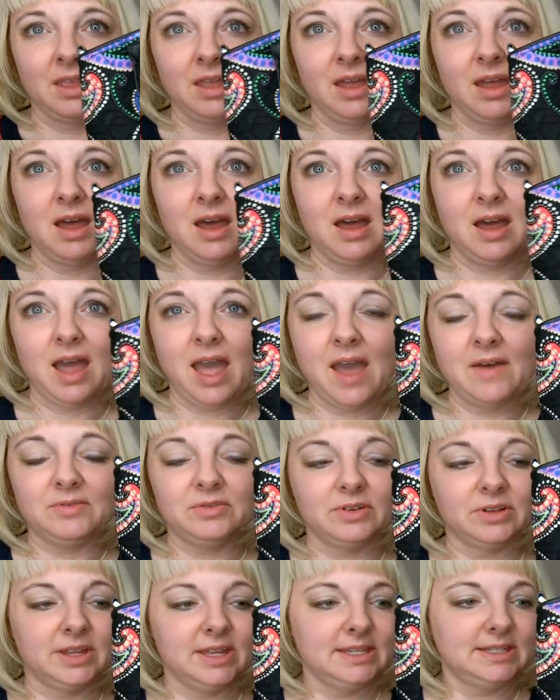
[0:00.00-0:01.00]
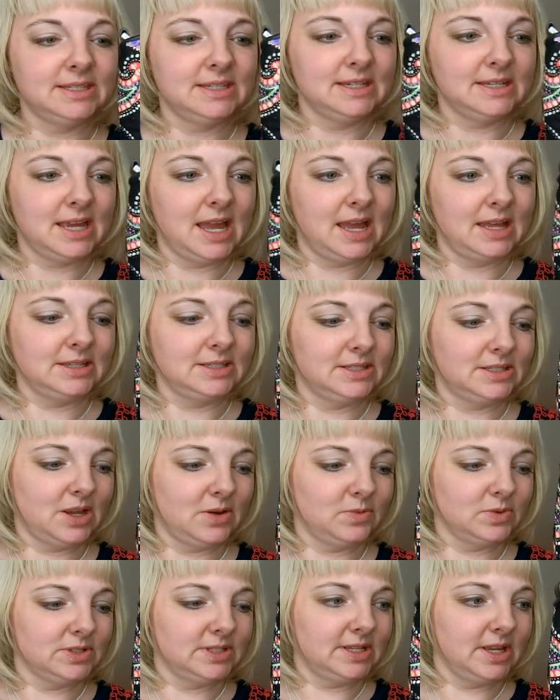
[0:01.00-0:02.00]
haven't released it yet, so
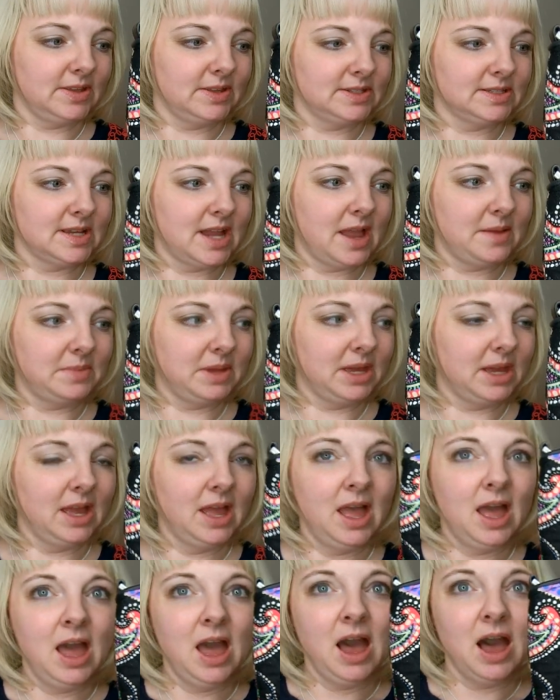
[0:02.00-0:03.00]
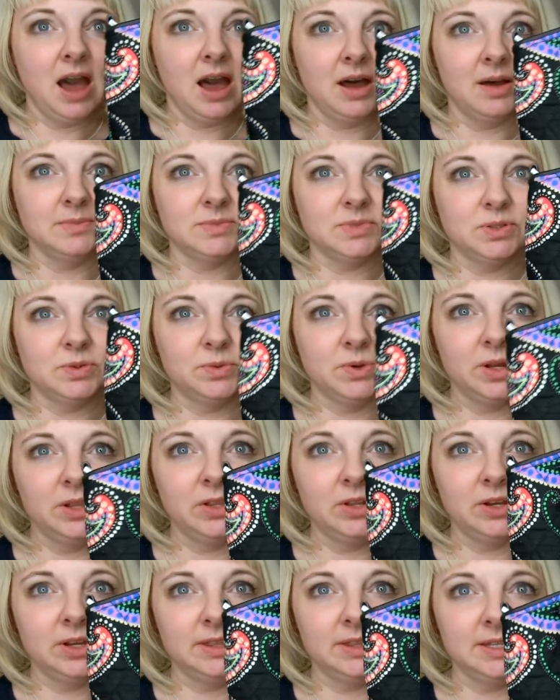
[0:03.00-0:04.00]
we'll see on the timing. So we're going to
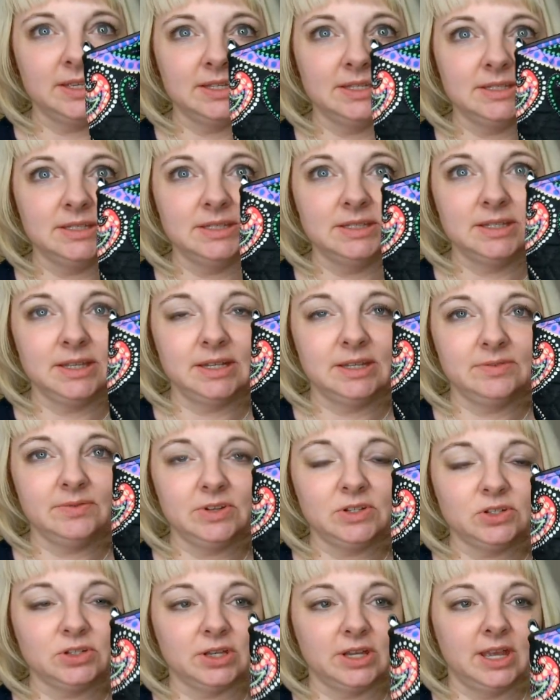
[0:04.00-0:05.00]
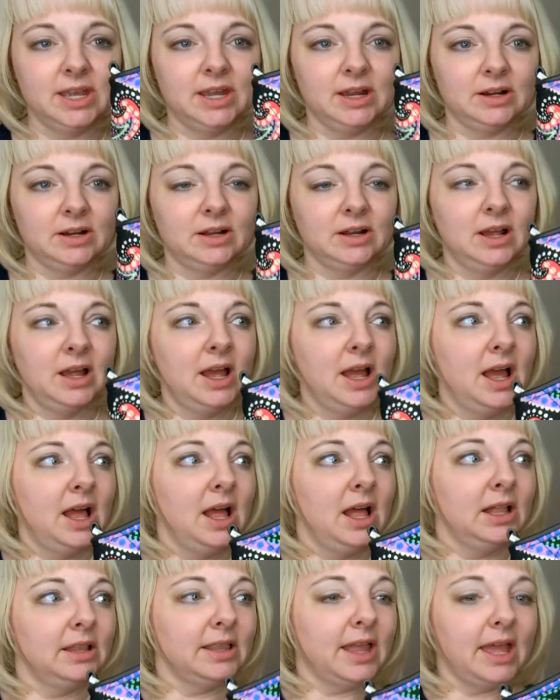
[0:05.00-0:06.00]
look at this individually here
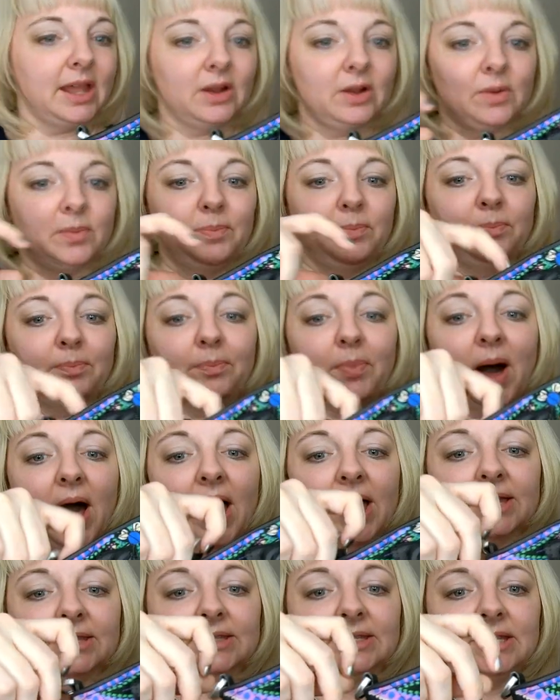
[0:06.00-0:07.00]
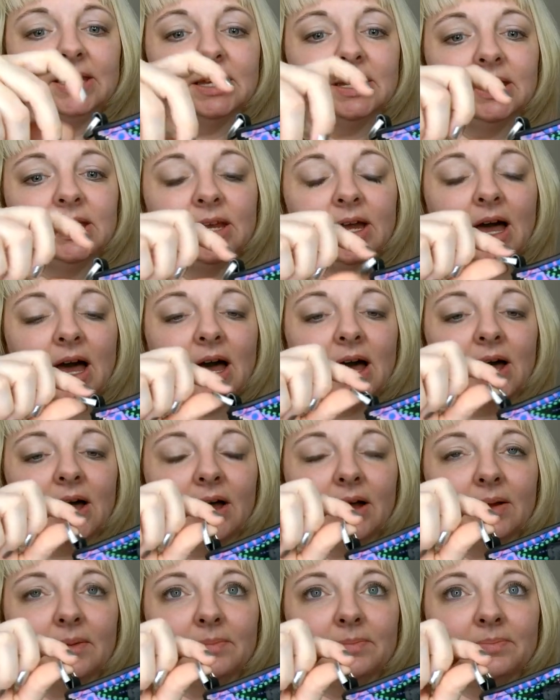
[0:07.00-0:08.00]
later. But
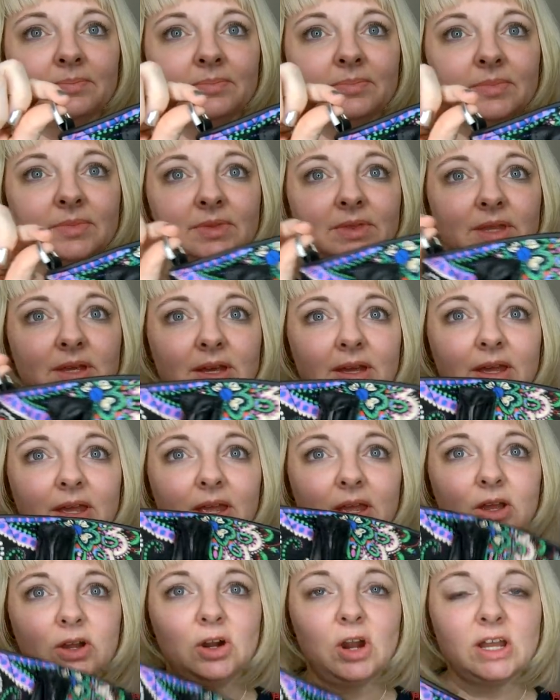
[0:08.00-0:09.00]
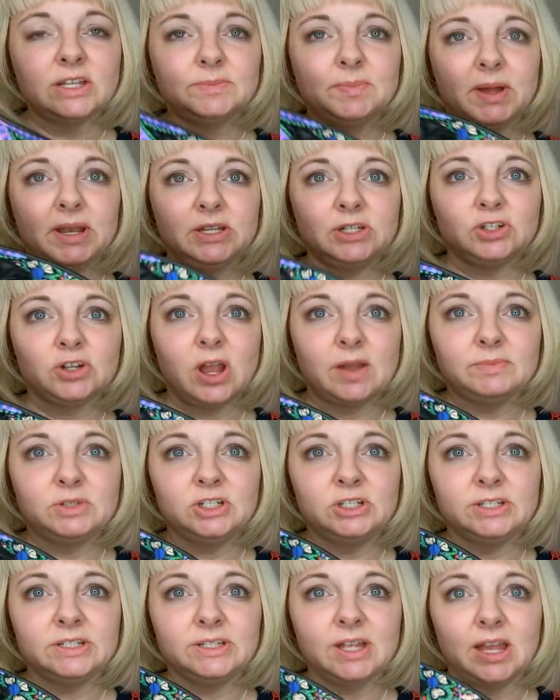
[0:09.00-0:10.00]
the crossbody strap she
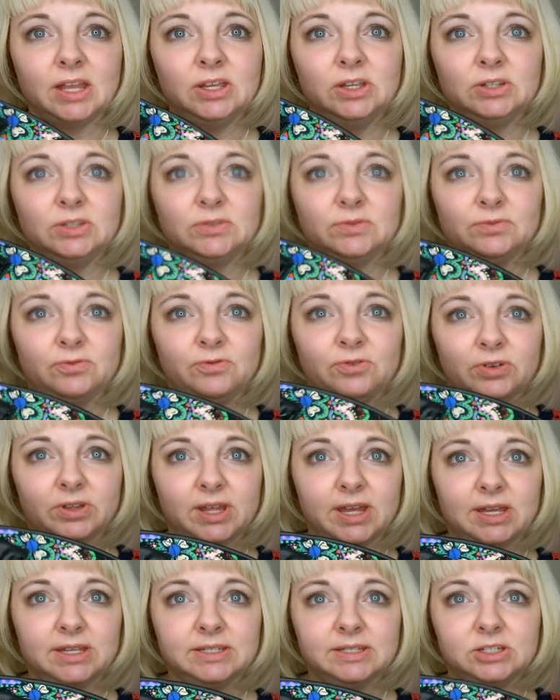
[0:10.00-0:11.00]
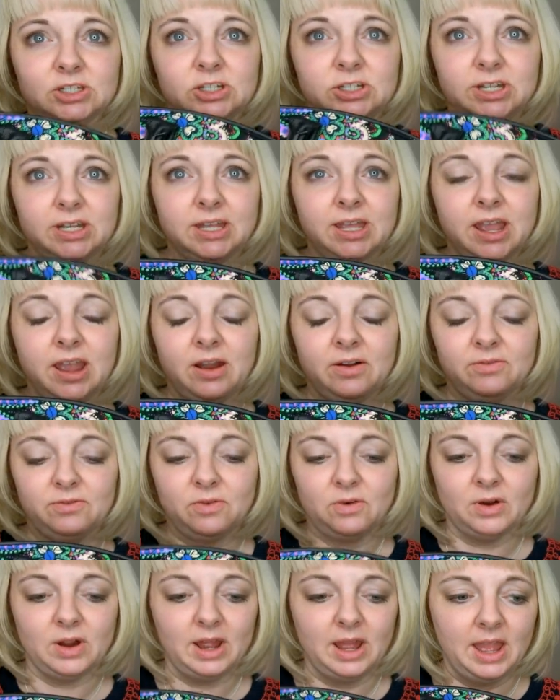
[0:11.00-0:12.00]
does not use for this. She didn't care
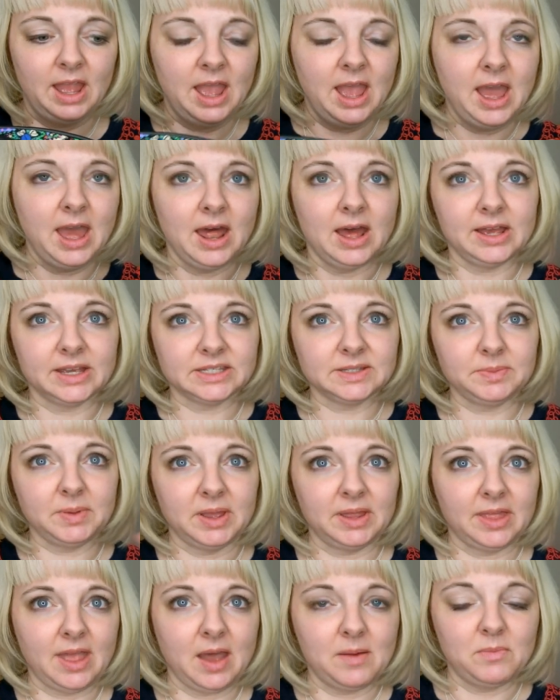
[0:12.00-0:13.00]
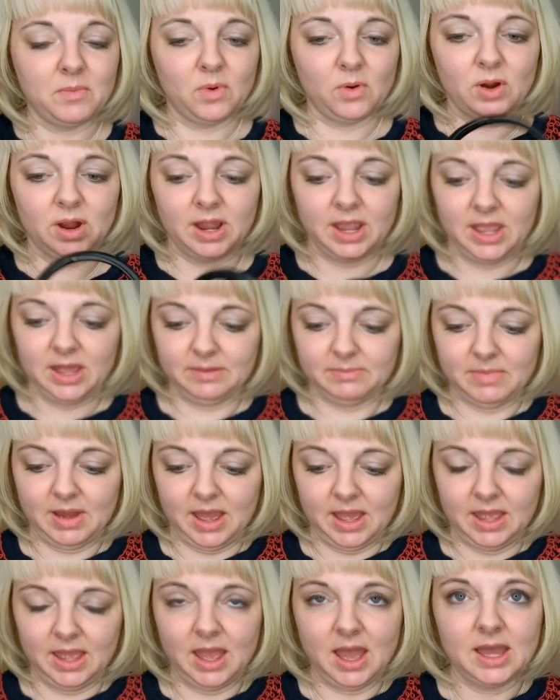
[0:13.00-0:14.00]
for it. I'll explain that more in
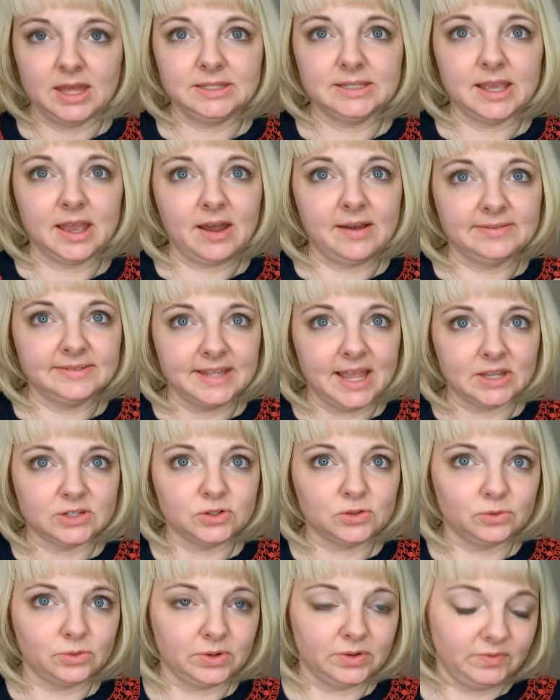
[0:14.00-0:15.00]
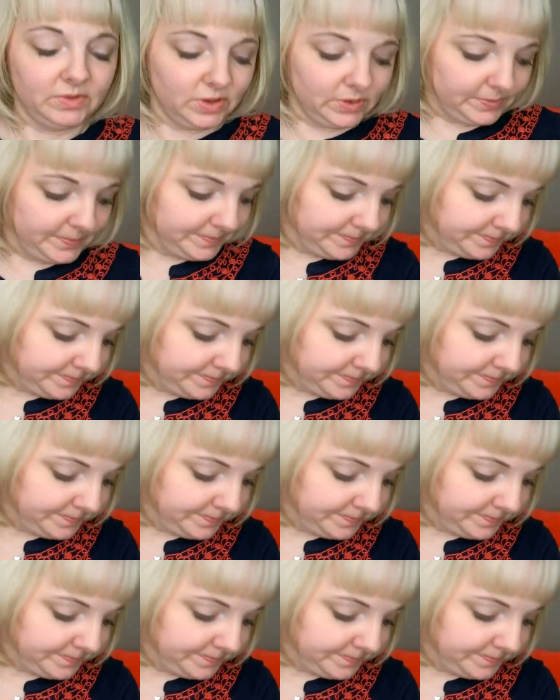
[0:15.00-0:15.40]
my Day Off satchel review.